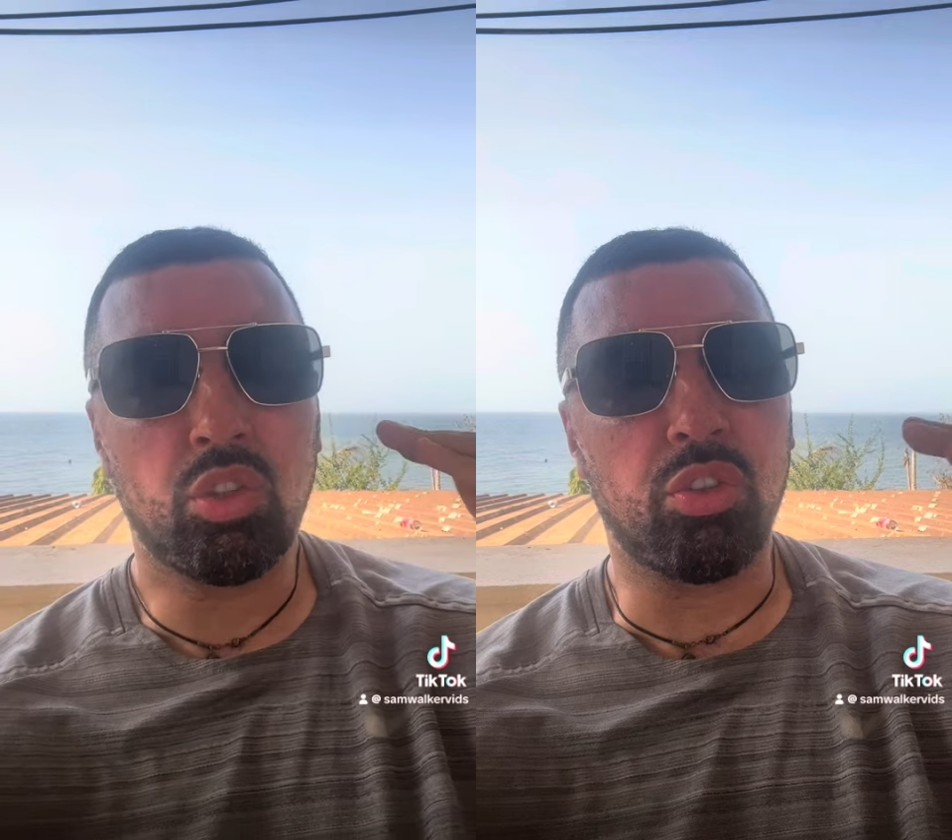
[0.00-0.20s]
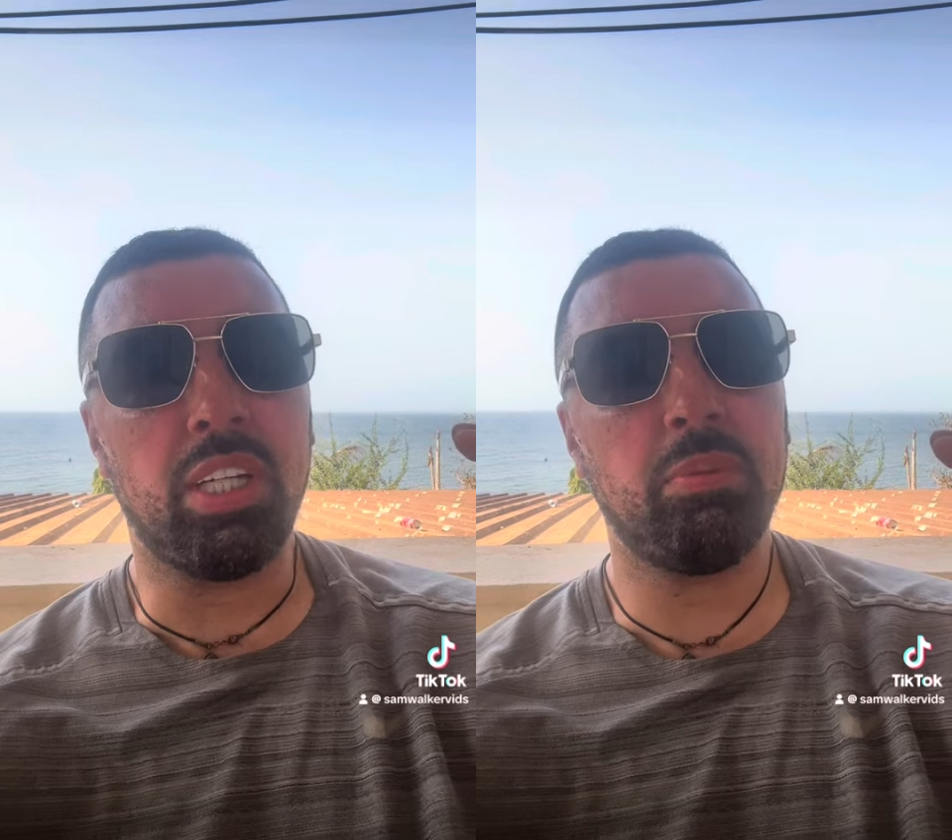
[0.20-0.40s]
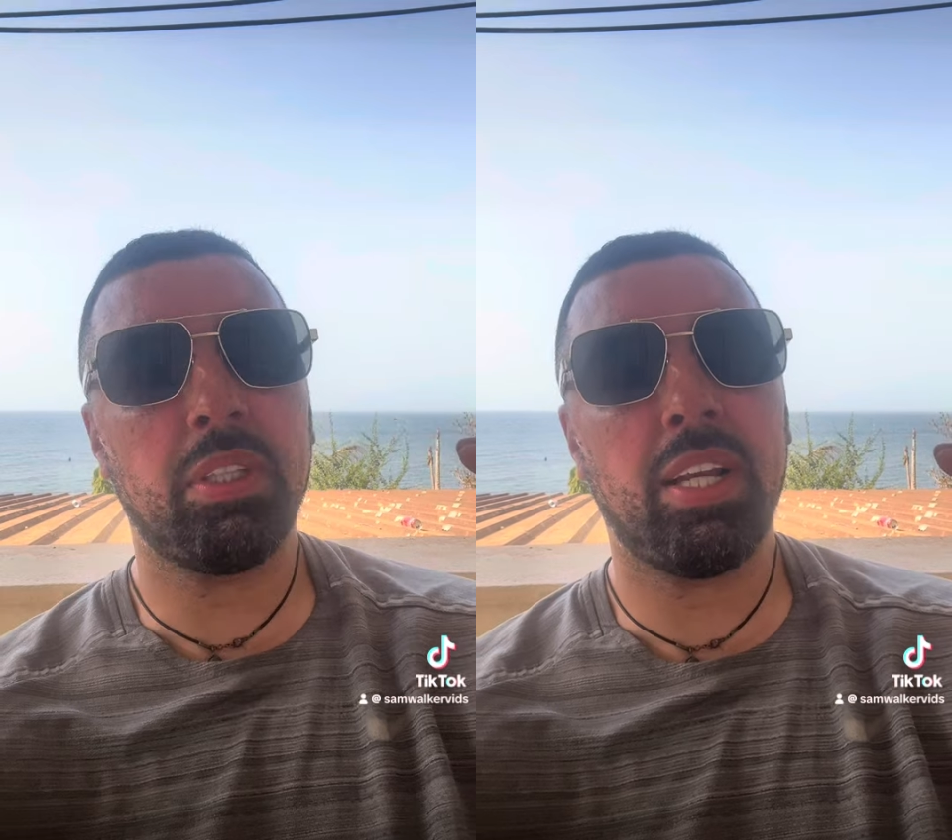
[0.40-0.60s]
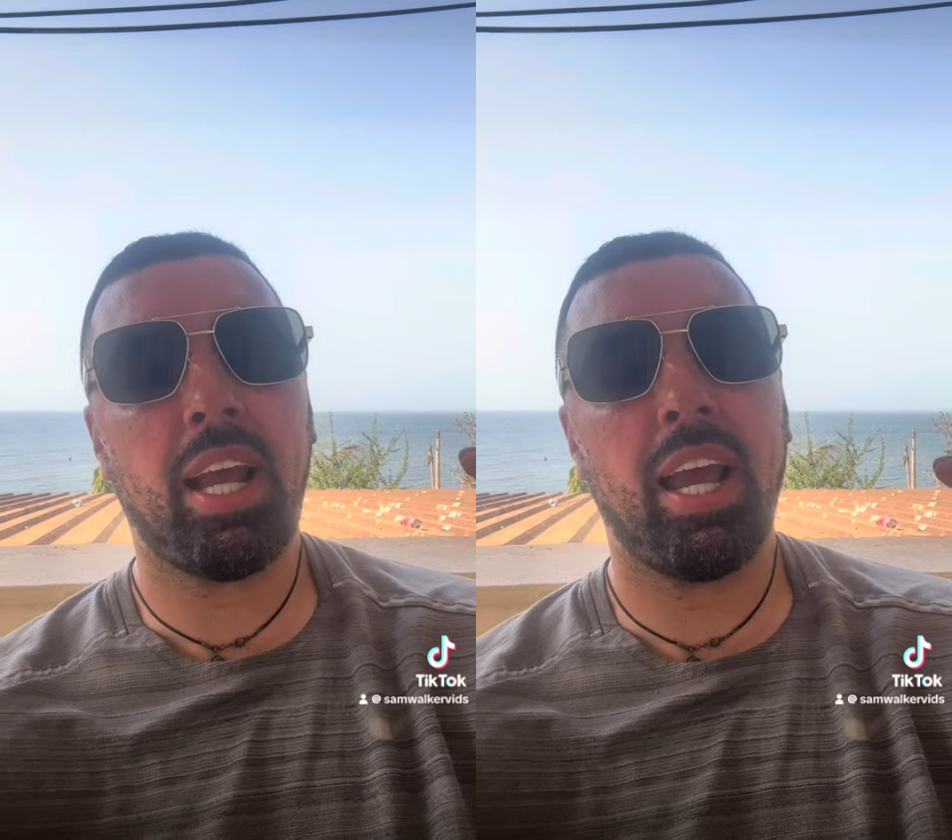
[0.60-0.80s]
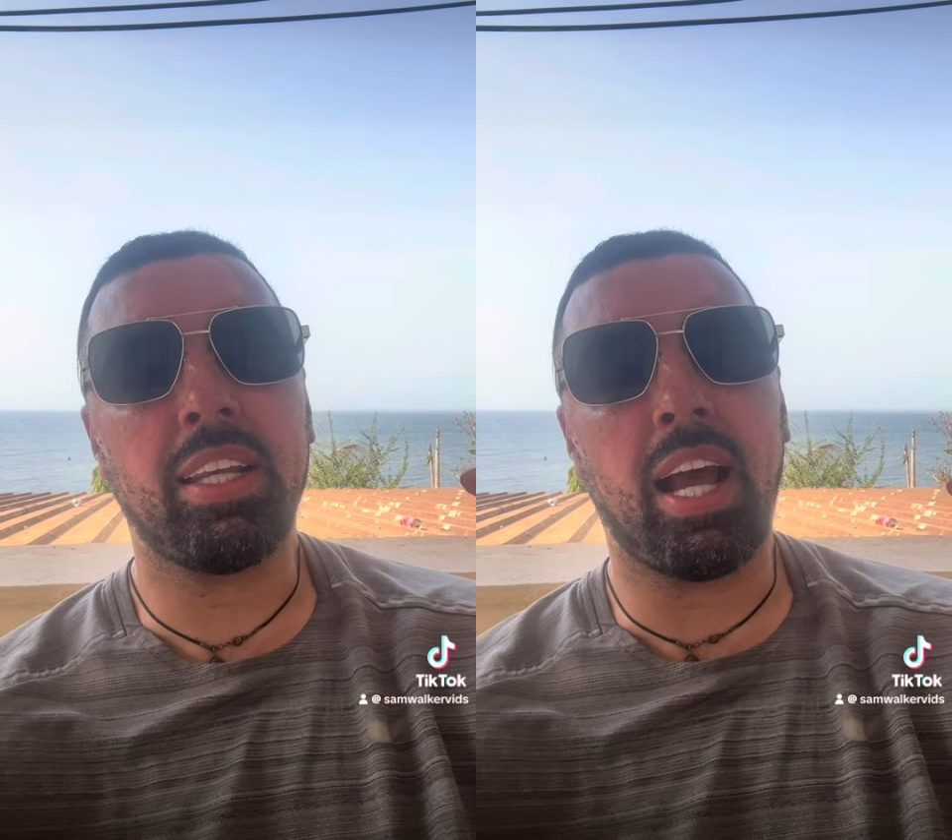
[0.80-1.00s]
dreams in their
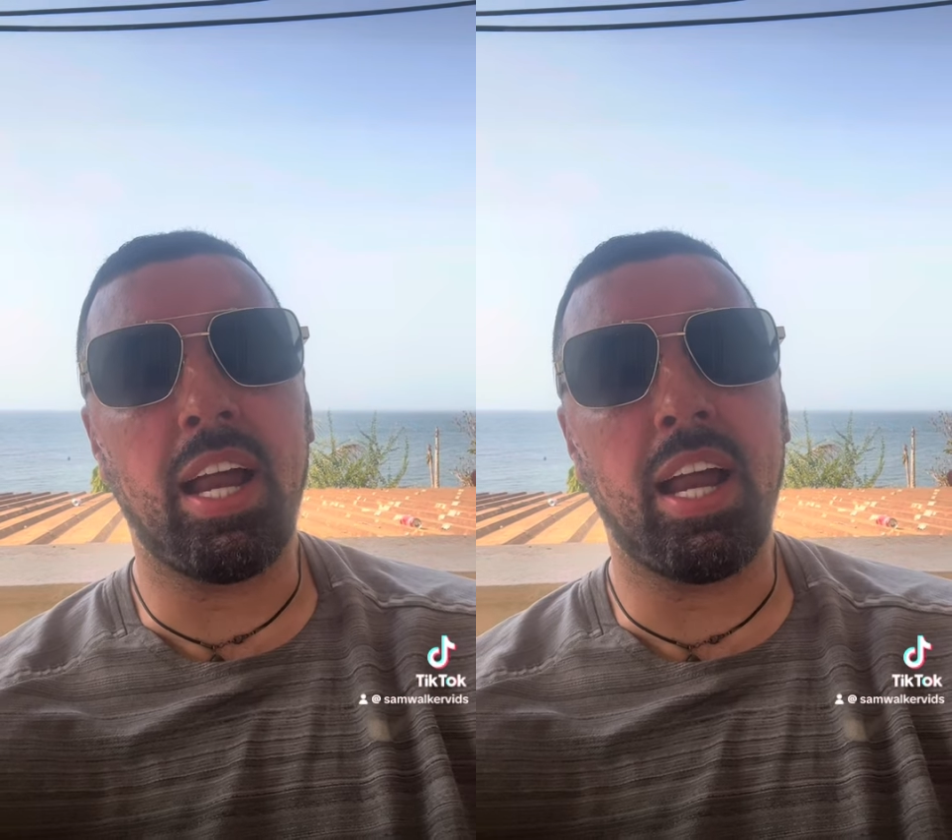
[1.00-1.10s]
head,